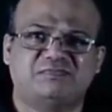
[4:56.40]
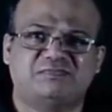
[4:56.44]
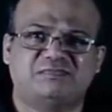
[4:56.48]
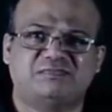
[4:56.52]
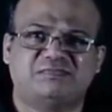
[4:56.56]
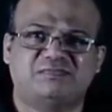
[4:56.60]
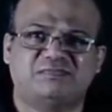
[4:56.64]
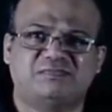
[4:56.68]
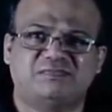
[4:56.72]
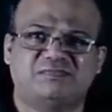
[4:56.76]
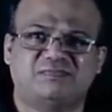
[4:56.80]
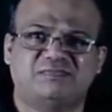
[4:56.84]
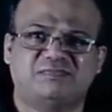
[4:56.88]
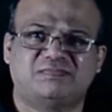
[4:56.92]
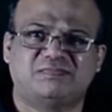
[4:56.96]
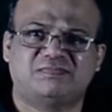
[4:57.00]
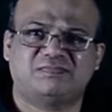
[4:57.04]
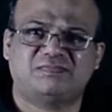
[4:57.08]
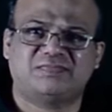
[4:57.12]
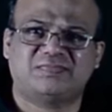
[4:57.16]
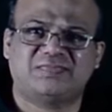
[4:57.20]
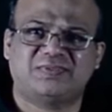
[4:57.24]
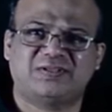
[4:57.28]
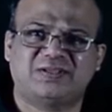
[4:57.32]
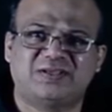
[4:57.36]

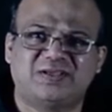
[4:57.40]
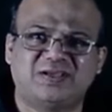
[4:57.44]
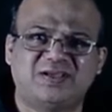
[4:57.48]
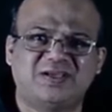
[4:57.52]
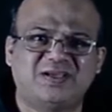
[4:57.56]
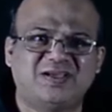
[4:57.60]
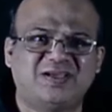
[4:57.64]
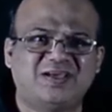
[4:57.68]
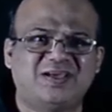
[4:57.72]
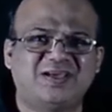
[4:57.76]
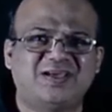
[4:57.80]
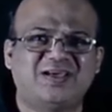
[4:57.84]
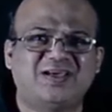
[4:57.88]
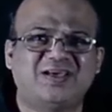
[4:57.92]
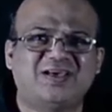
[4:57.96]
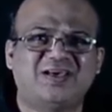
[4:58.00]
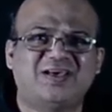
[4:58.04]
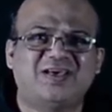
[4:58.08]
(silence)